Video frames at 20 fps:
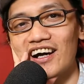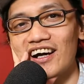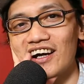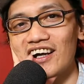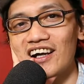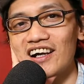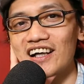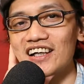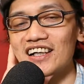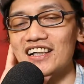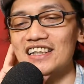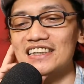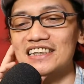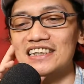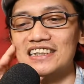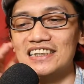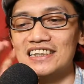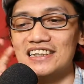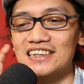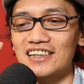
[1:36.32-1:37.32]
a
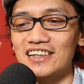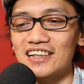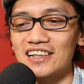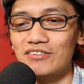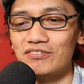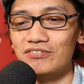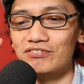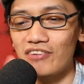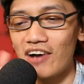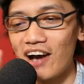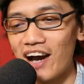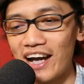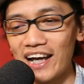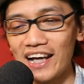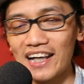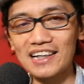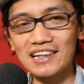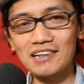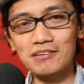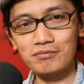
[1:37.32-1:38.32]

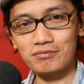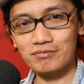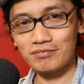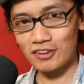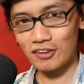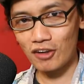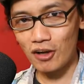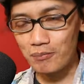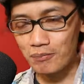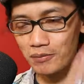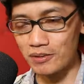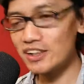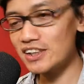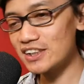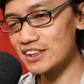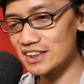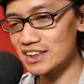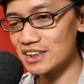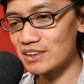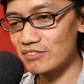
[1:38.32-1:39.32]
fine
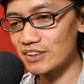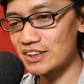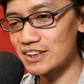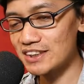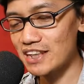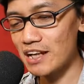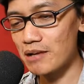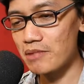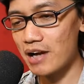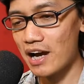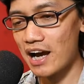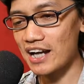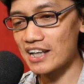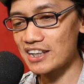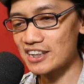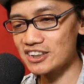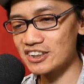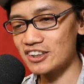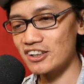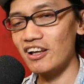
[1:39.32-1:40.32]
community with some
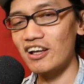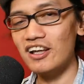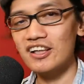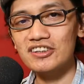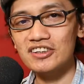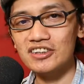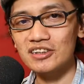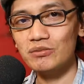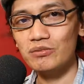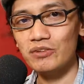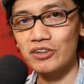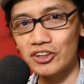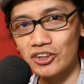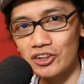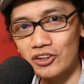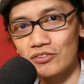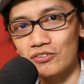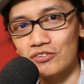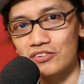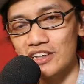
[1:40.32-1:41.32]
ideology with
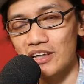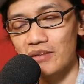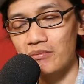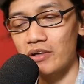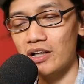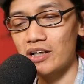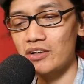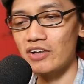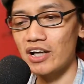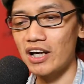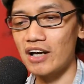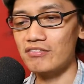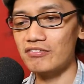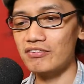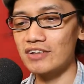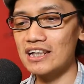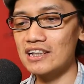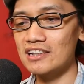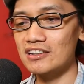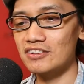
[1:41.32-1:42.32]
you, someone who
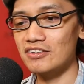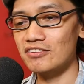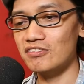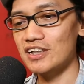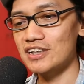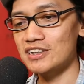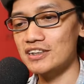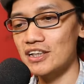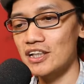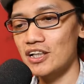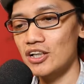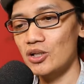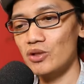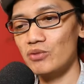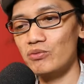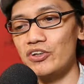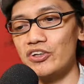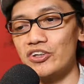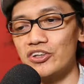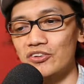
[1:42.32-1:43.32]
have interest
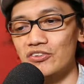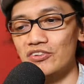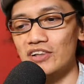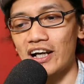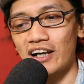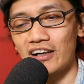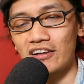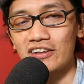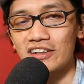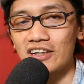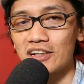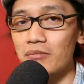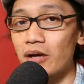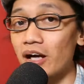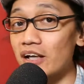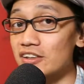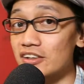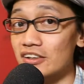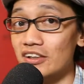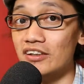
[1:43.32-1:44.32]
with you. Like I already
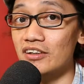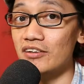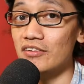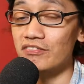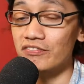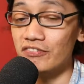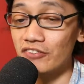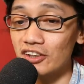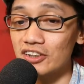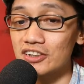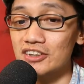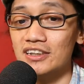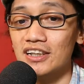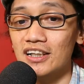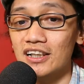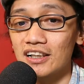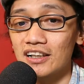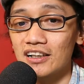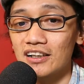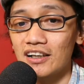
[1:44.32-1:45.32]
mentioned in the first
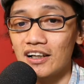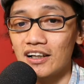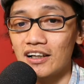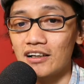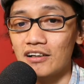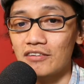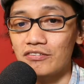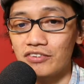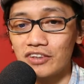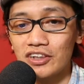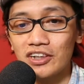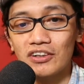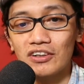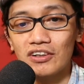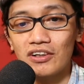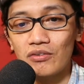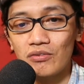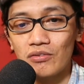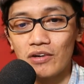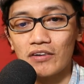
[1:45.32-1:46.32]

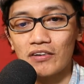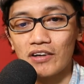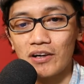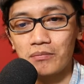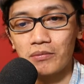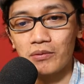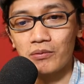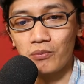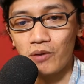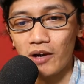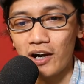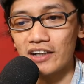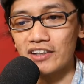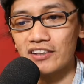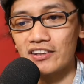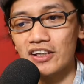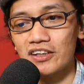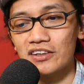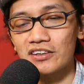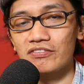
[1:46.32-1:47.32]
video, round number 1,
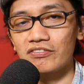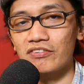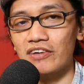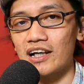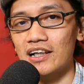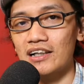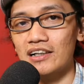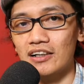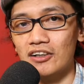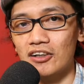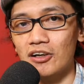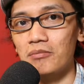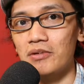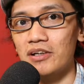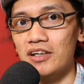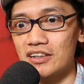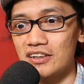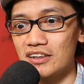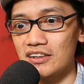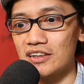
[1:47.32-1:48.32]
you need to find a
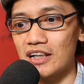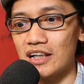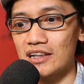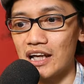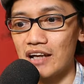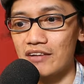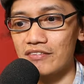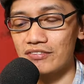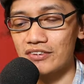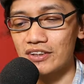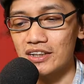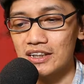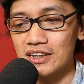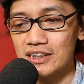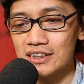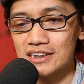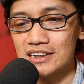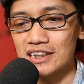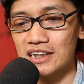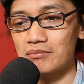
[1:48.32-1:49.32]
community that have
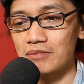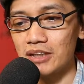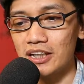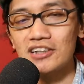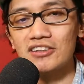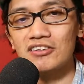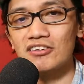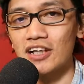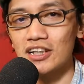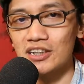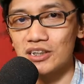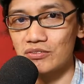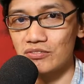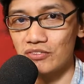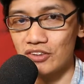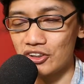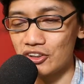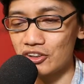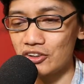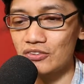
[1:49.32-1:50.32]
same interest
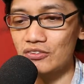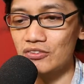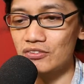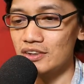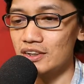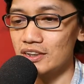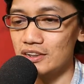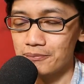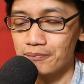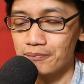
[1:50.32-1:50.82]
with you.